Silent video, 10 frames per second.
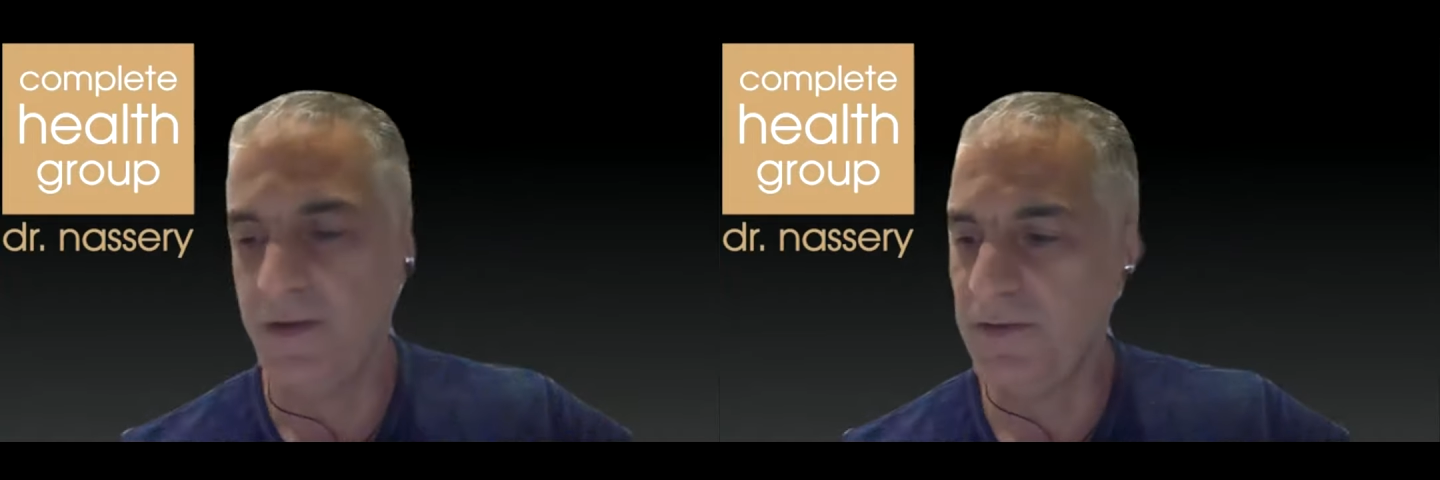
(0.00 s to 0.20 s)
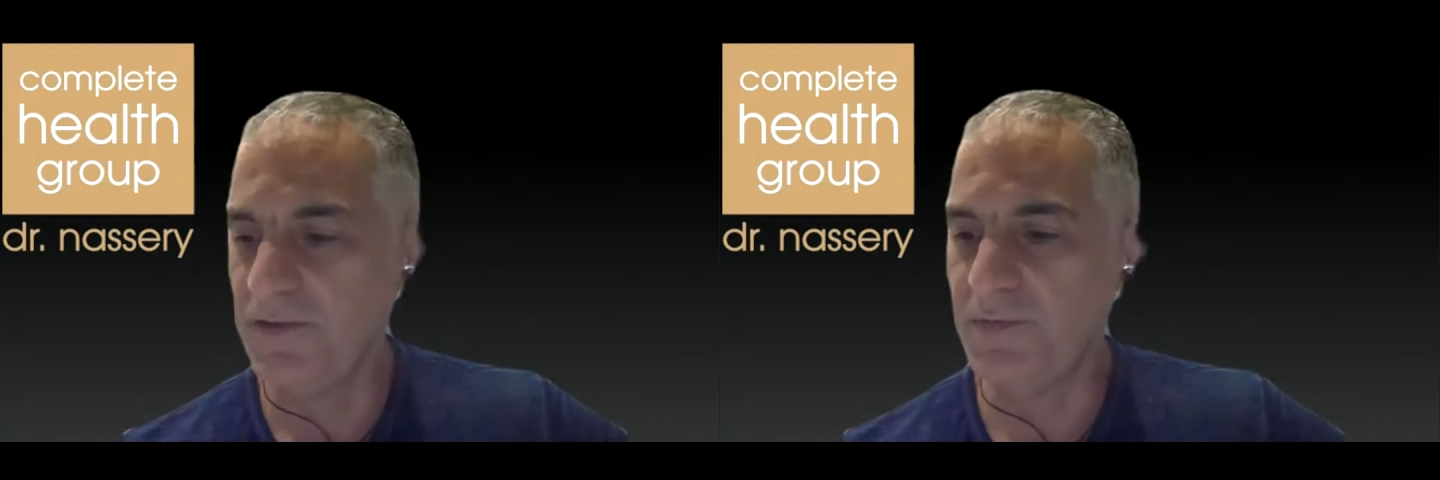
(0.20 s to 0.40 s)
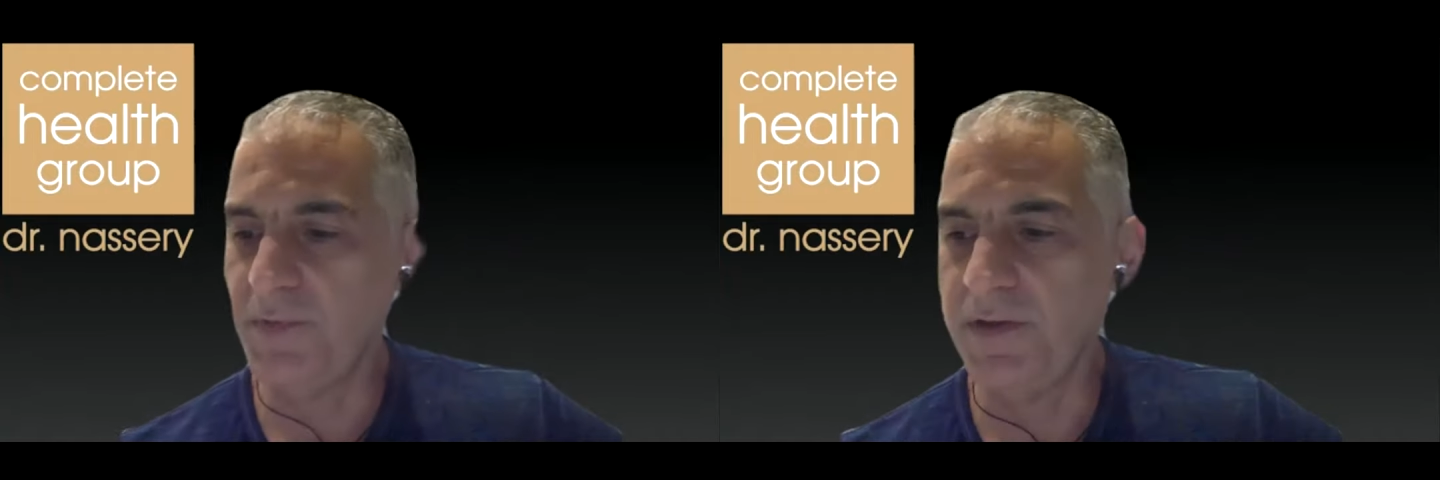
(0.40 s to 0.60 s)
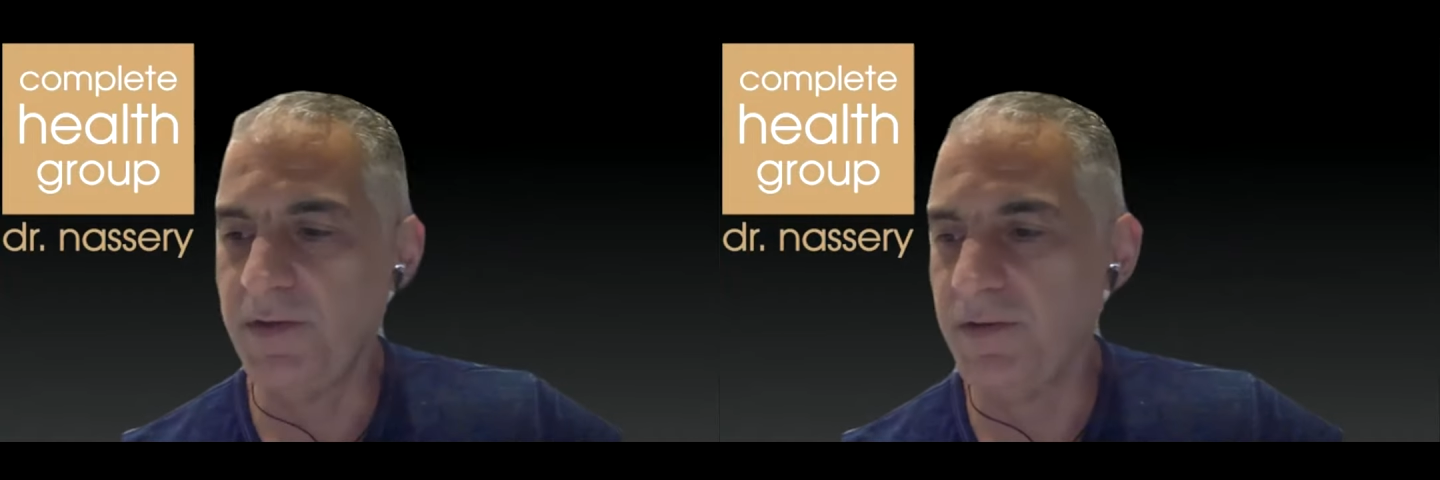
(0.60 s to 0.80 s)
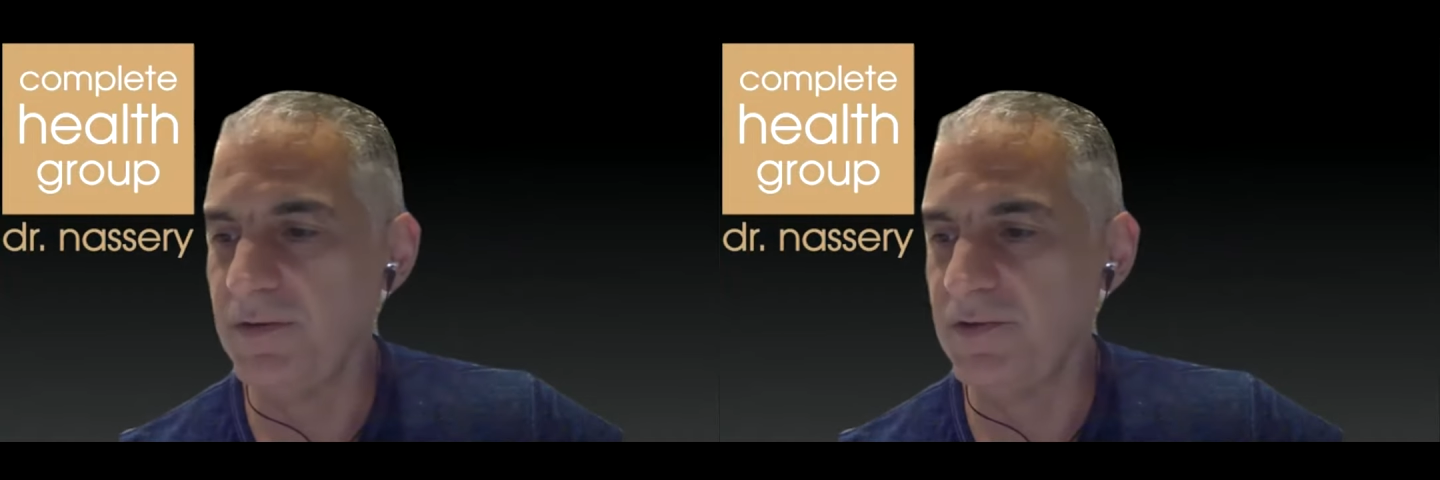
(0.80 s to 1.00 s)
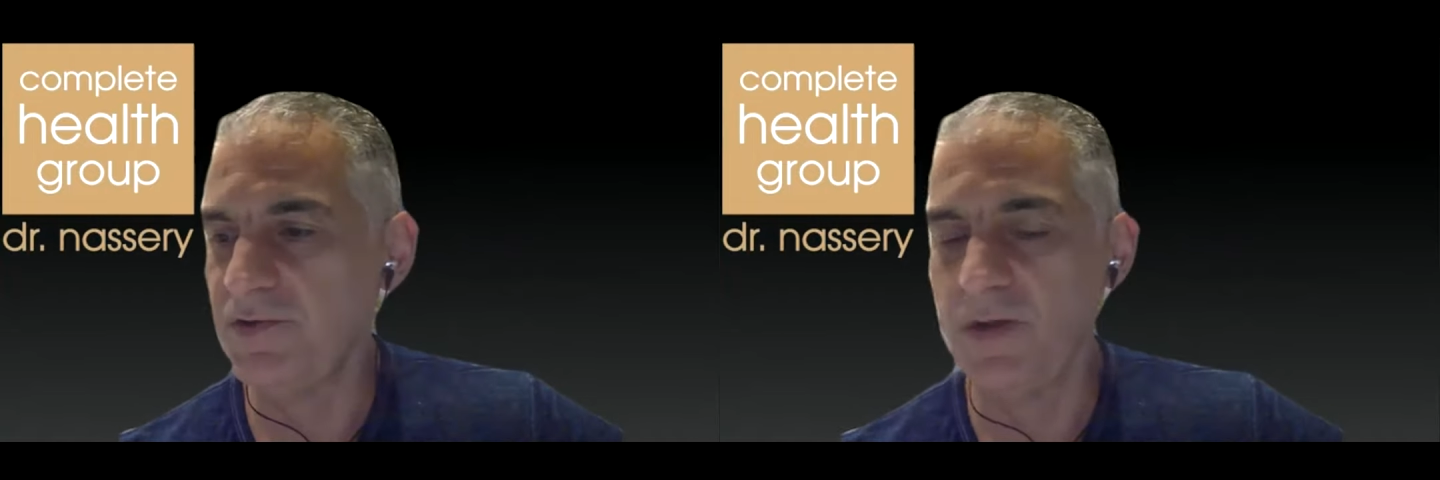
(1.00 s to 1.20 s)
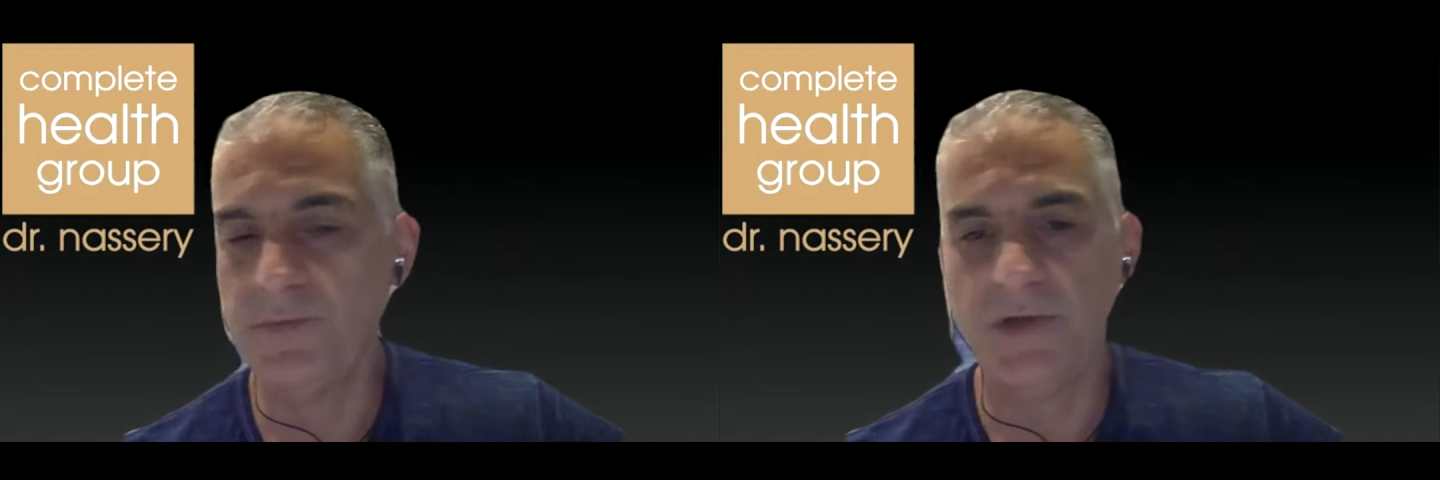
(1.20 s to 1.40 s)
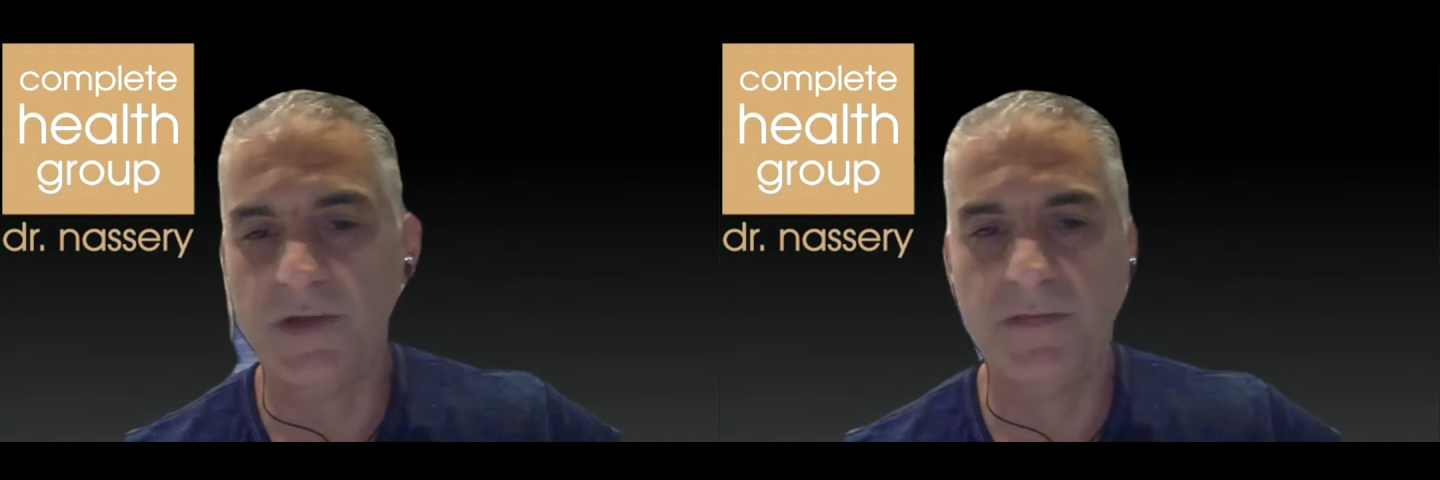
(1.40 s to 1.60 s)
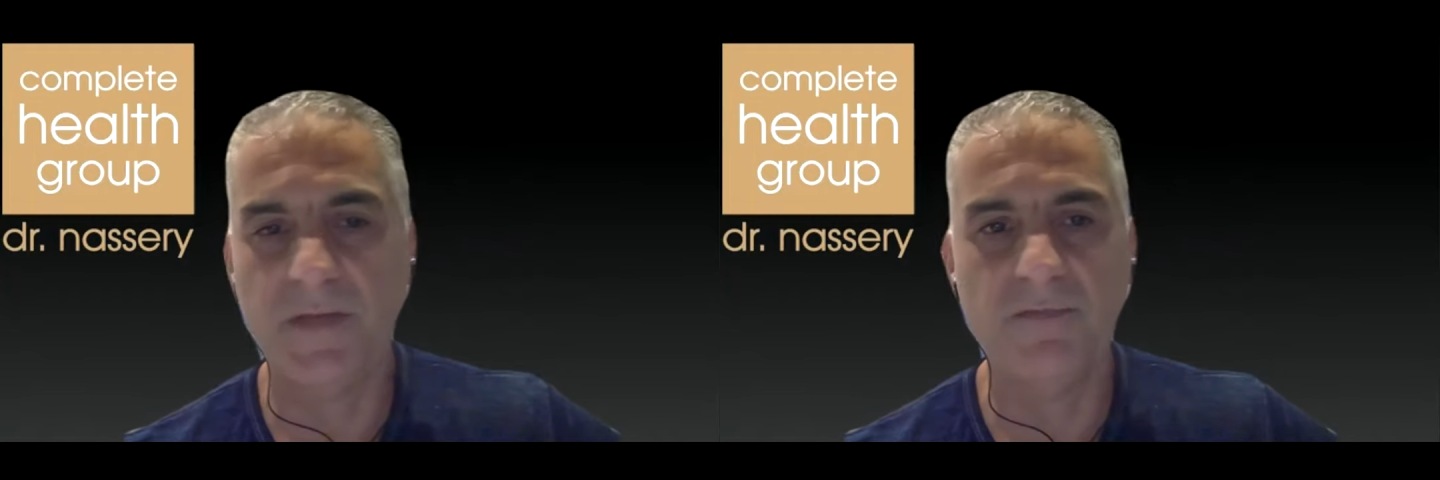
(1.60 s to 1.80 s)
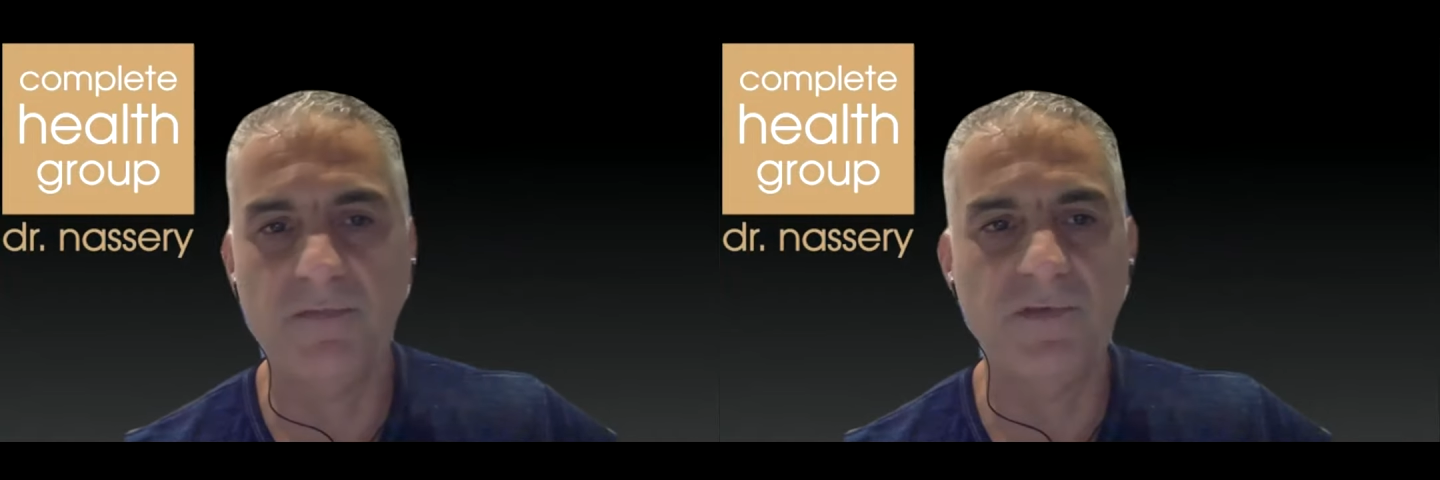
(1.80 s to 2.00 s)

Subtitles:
speaker, subject that